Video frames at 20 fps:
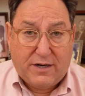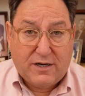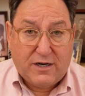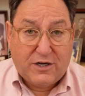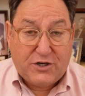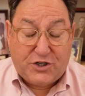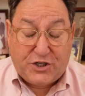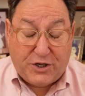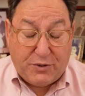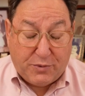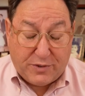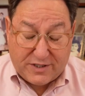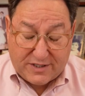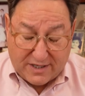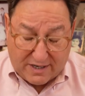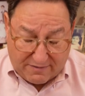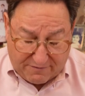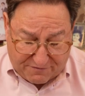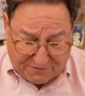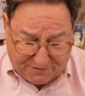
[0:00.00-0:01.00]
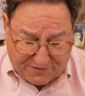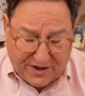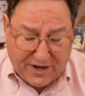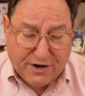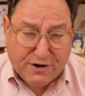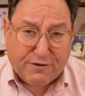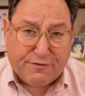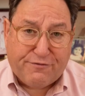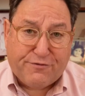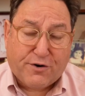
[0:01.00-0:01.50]
she was in
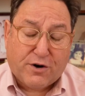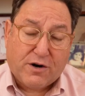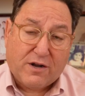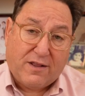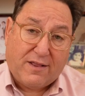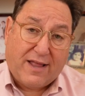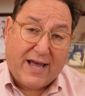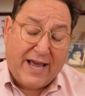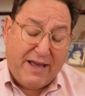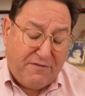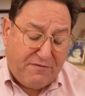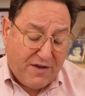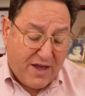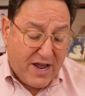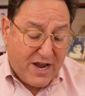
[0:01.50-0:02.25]
fear for her life.